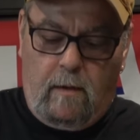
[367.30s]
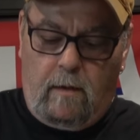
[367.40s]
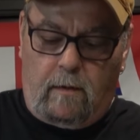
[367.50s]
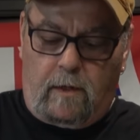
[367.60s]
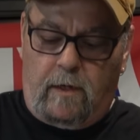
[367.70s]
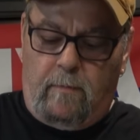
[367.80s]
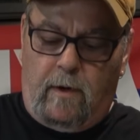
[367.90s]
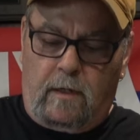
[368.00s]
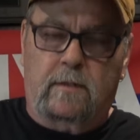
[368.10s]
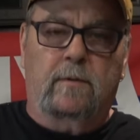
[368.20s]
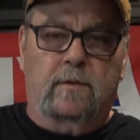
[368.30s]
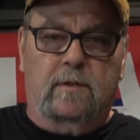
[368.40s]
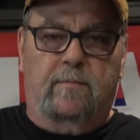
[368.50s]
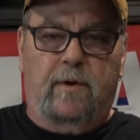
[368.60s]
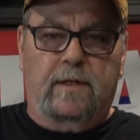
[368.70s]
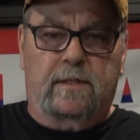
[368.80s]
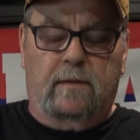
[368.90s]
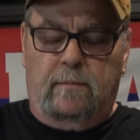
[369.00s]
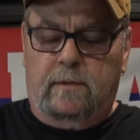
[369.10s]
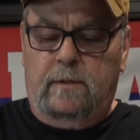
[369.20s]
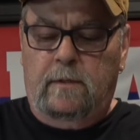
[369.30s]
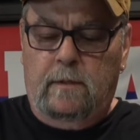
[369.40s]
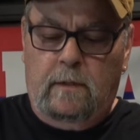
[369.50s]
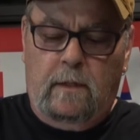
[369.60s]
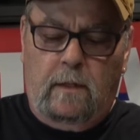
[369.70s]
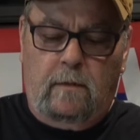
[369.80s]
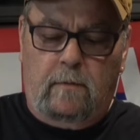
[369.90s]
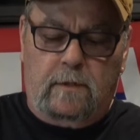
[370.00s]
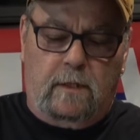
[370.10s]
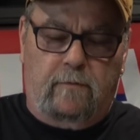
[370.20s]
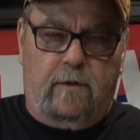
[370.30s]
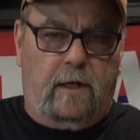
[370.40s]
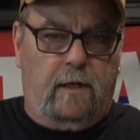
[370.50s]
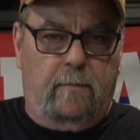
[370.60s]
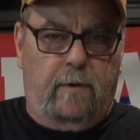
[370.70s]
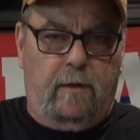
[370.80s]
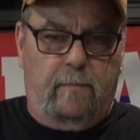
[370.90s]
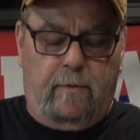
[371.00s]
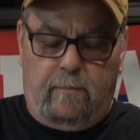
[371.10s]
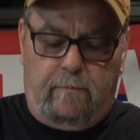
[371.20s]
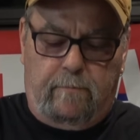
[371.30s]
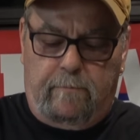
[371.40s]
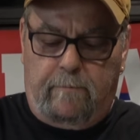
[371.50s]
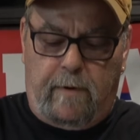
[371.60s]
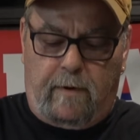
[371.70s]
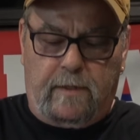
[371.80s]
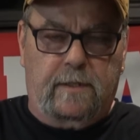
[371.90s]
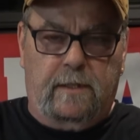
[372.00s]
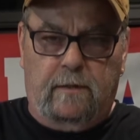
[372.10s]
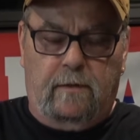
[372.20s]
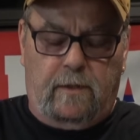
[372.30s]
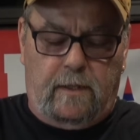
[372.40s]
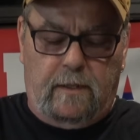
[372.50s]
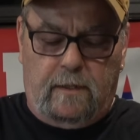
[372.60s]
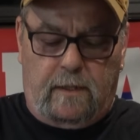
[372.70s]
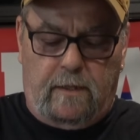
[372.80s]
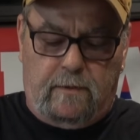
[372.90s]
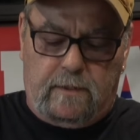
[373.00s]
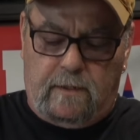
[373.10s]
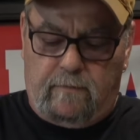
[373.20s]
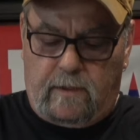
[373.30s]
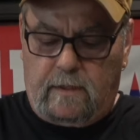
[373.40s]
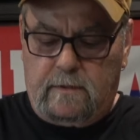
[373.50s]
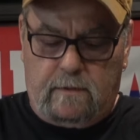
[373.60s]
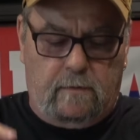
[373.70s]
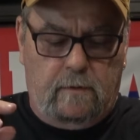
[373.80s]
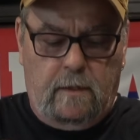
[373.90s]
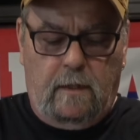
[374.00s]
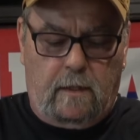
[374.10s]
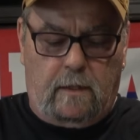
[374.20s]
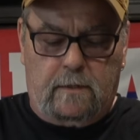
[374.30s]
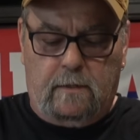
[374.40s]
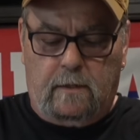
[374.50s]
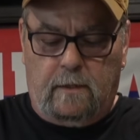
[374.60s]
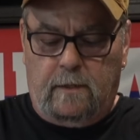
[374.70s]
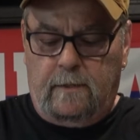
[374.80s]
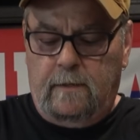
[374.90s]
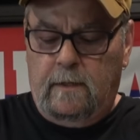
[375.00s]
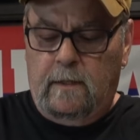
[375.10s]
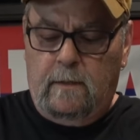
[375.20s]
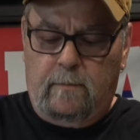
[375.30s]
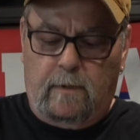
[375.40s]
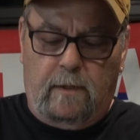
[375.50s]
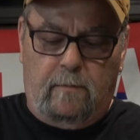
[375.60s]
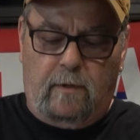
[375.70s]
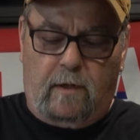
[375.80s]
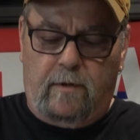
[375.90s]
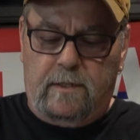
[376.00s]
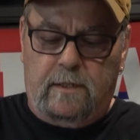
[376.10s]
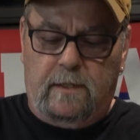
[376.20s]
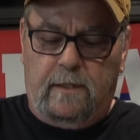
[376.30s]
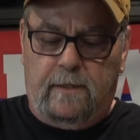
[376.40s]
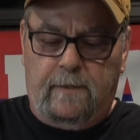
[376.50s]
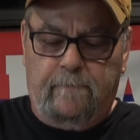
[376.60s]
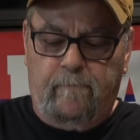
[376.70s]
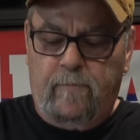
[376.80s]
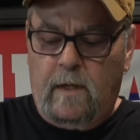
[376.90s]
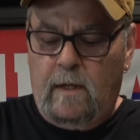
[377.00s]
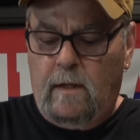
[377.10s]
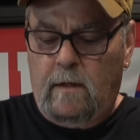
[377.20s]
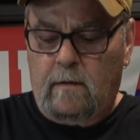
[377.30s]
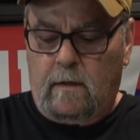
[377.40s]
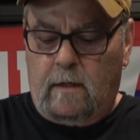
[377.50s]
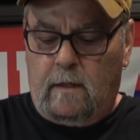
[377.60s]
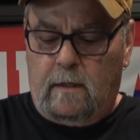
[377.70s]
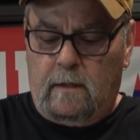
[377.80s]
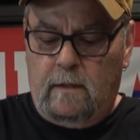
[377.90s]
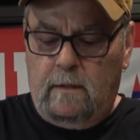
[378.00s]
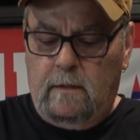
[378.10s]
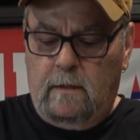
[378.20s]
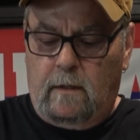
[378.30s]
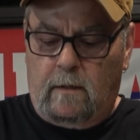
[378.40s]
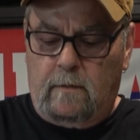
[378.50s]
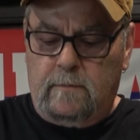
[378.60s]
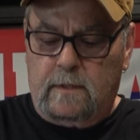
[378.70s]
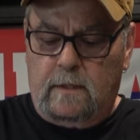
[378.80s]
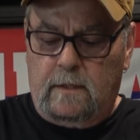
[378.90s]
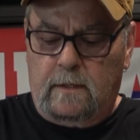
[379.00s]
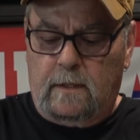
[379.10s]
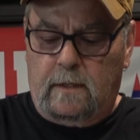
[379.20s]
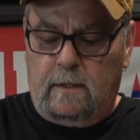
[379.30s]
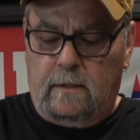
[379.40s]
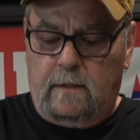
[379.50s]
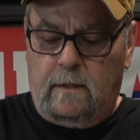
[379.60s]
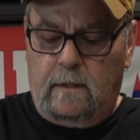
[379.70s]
our gearbox, which is pre-assembled, which I've taken apart and put bearings in, all the gears and everything, so that's all good. Put a little more grease in there. Got our arms on and